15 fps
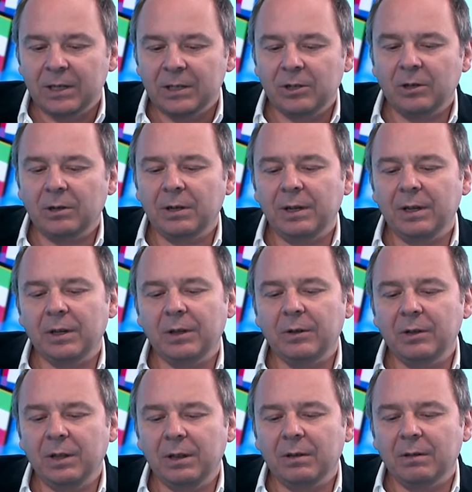So
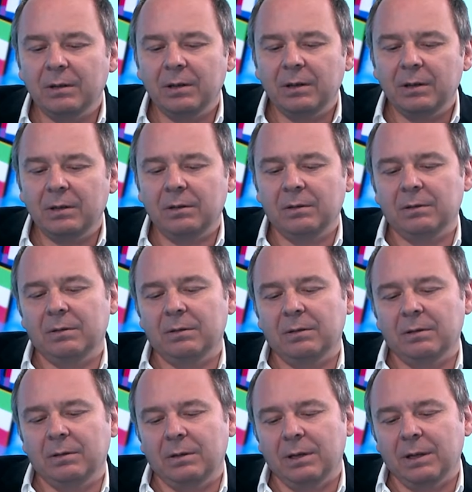this,
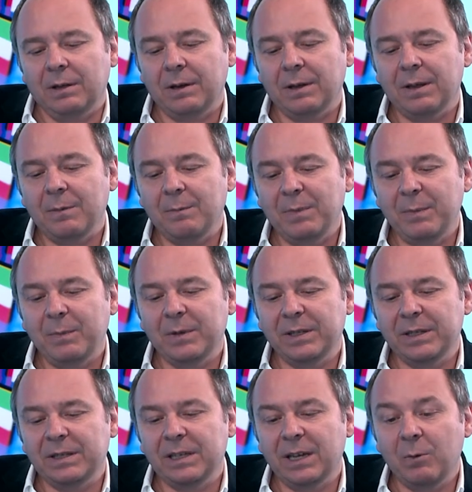there are some people
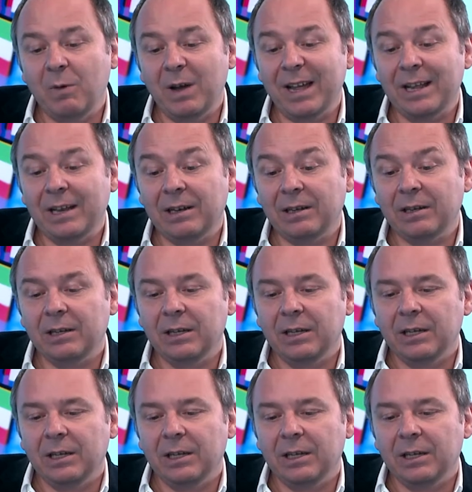that say, well,